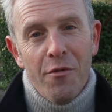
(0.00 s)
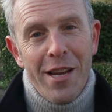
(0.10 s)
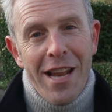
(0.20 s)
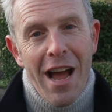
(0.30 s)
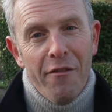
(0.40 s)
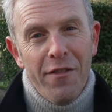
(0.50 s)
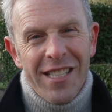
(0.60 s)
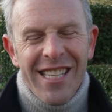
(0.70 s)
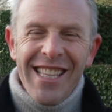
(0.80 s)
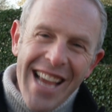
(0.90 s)
we now
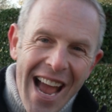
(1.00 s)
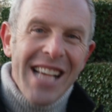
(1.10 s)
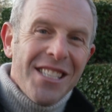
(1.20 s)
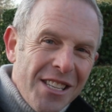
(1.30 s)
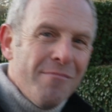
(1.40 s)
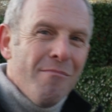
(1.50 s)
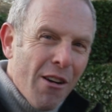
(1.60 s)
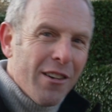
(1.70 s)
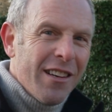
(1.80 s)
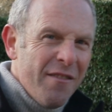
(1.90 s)
visit the Aston
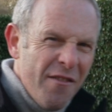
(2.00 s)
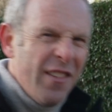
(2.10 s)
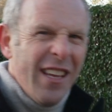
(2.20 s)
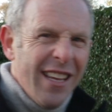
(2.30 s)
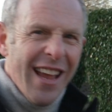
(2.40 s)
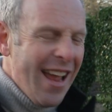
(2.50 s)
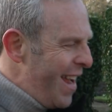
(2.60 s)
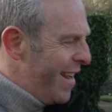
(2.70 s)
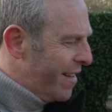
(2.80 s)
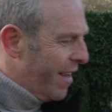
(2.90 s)
Martin
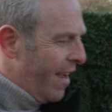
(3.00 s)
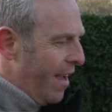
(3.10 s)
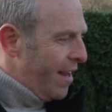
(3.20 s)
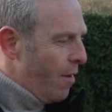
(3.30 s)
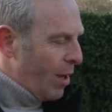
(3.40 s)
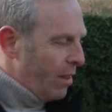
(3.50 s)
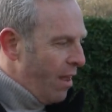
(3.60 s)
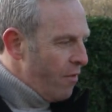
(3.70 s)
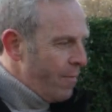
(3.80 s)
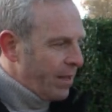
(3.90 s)
V8. Now, what I
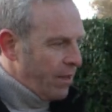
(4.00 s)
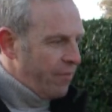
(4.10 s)
love about the